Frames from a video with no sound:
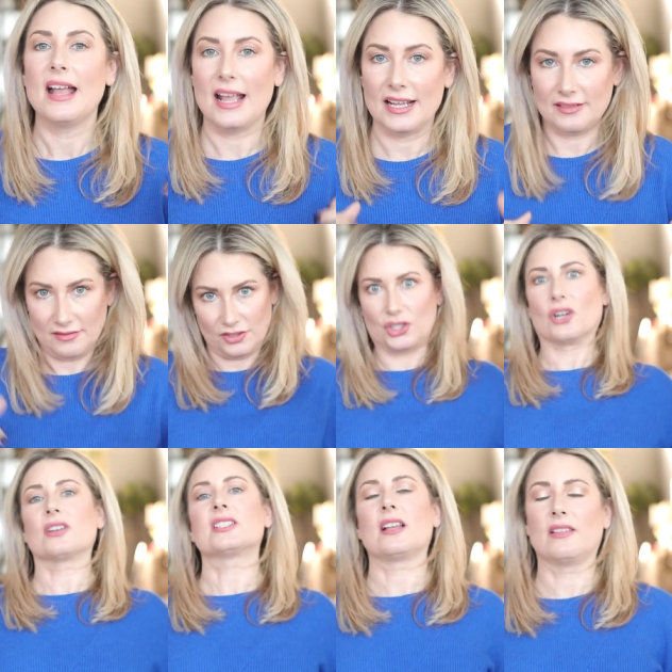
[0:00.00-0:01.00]
it
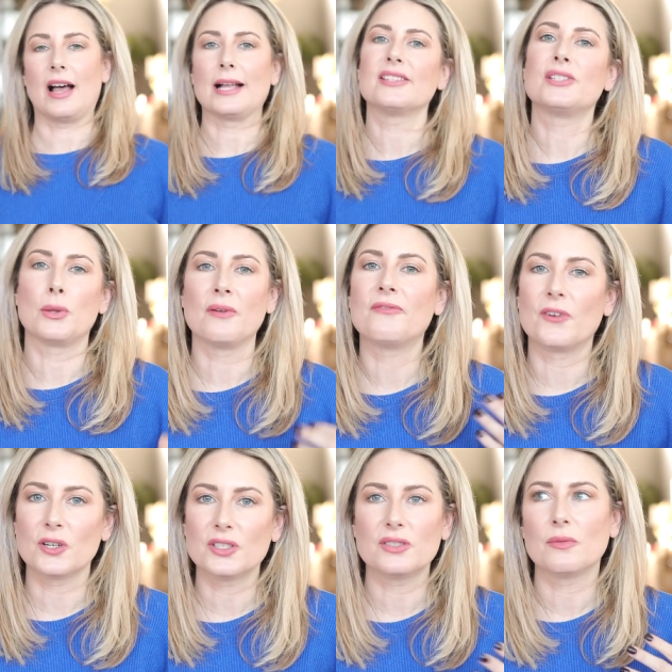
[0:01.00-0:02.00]
jerks a lot. So the
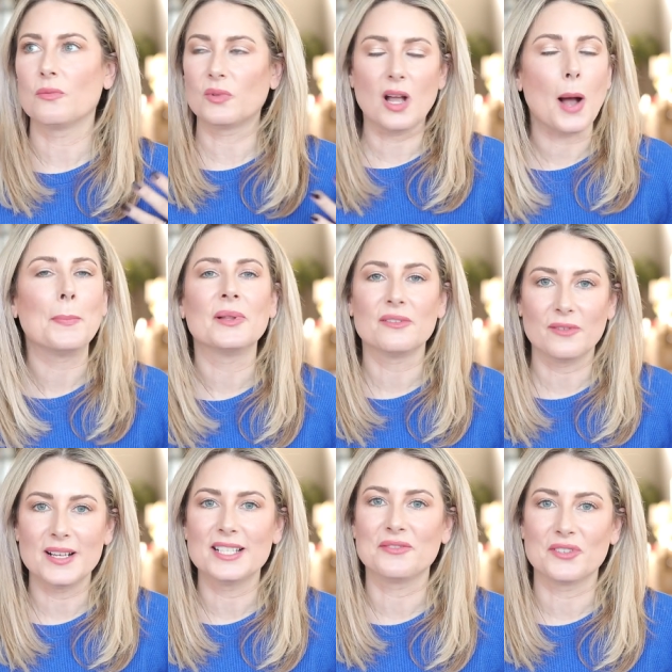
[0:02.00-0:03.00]
first couple of
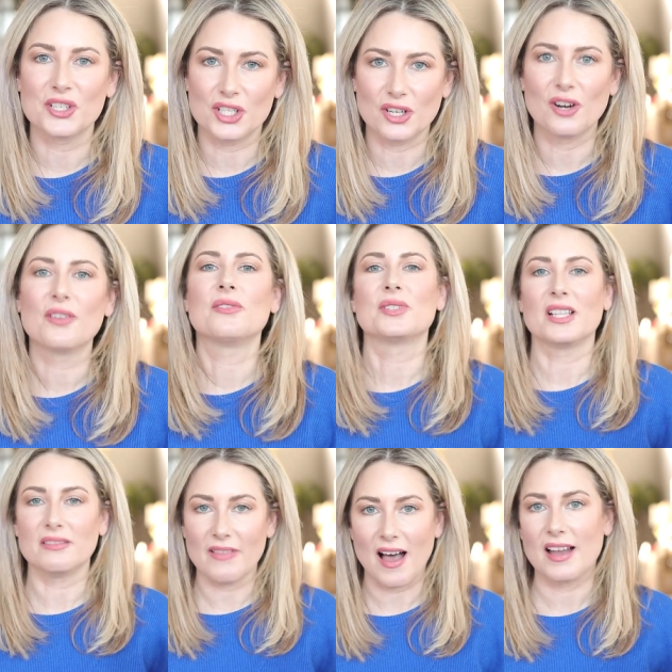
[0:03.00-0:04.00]
weeks for sure, there's a
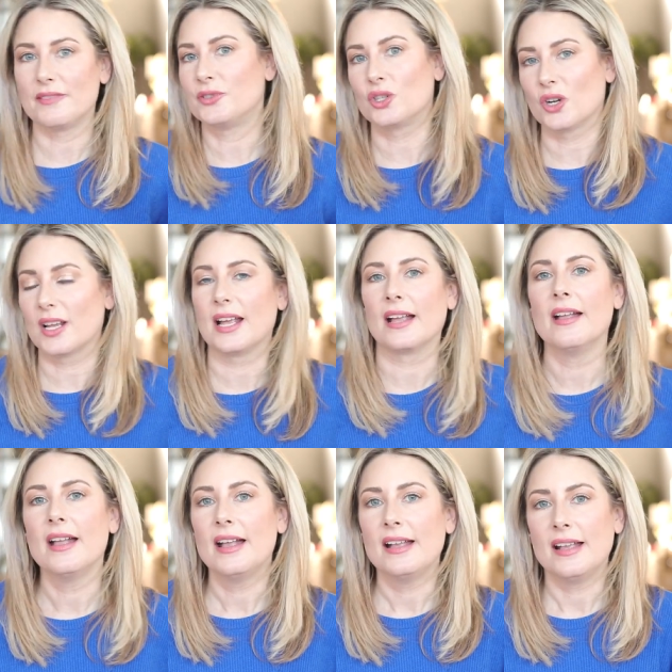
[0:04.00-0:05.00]
lot of jerking
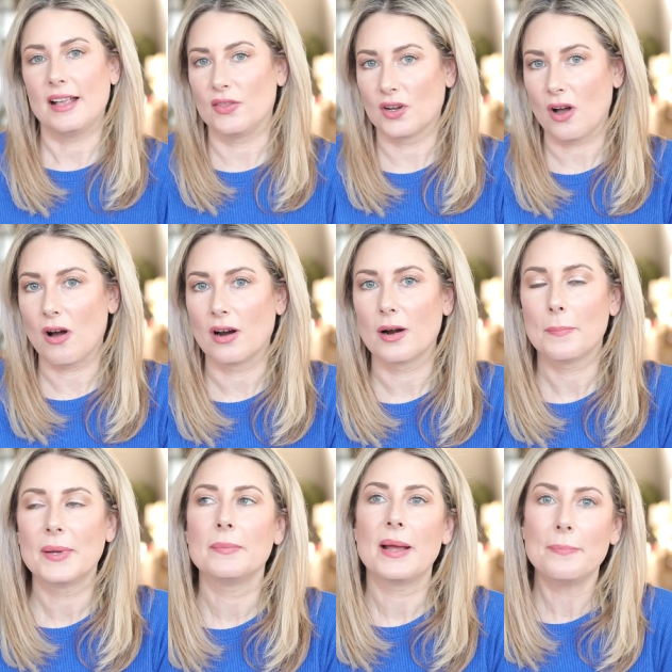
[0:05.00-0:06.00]
in the car.
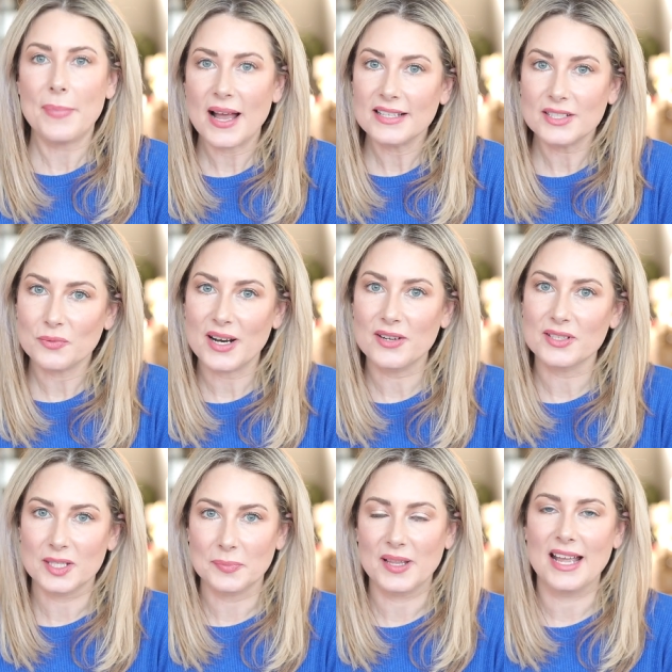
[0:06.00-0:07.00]
But my best way to
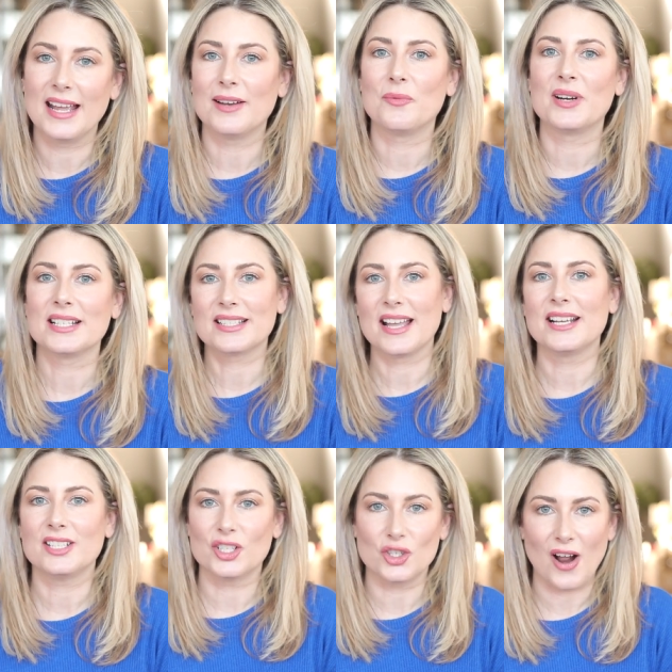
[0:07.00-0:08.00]
explain what it's
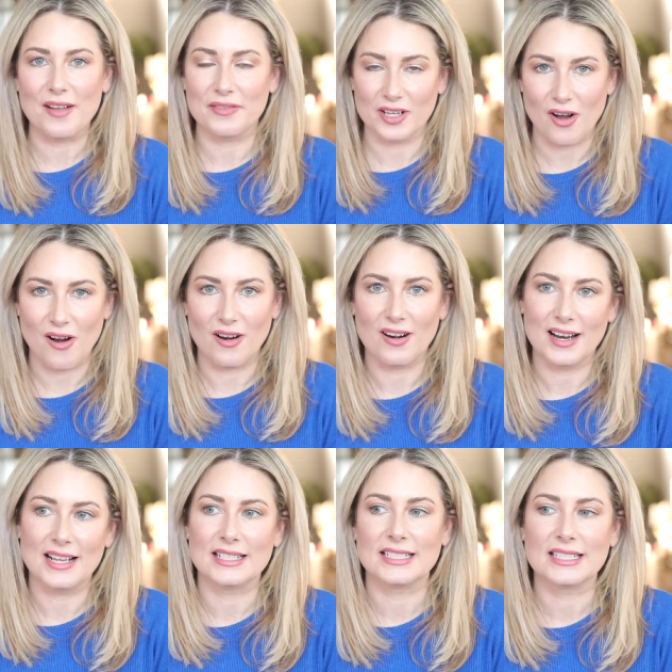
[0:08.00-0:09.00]
like to drive the car
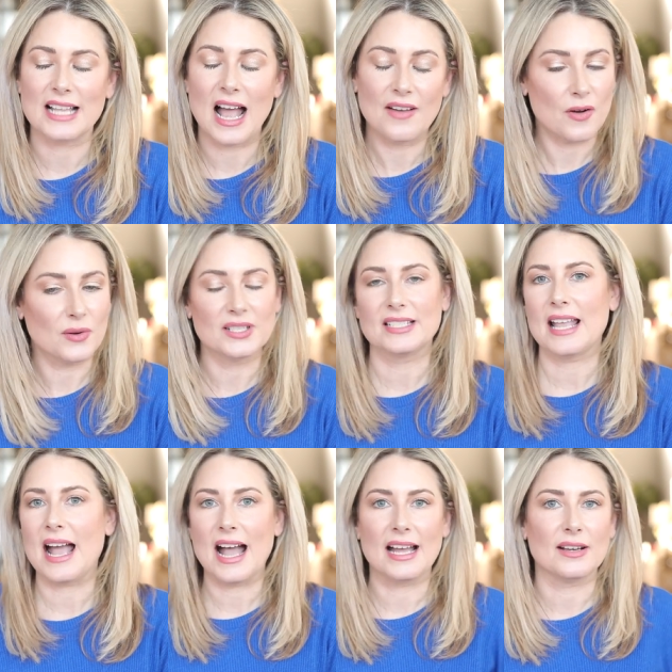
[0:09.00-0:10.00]
is I've always
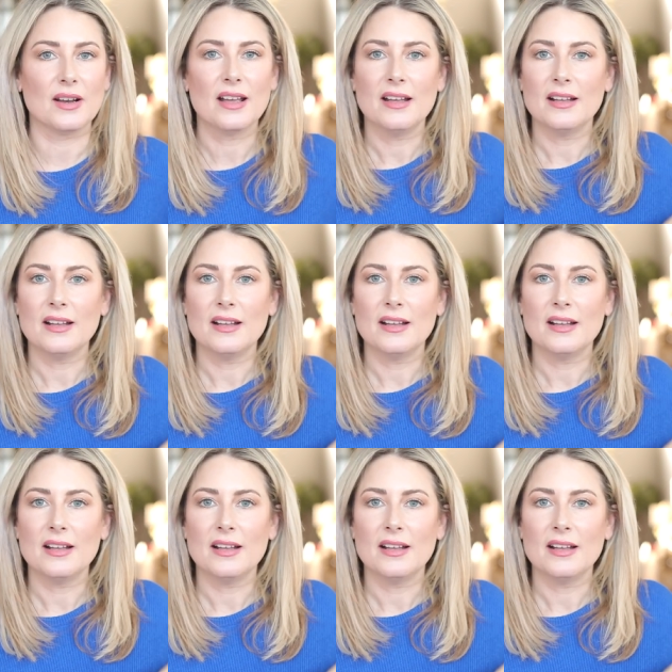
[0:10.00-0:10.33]
had,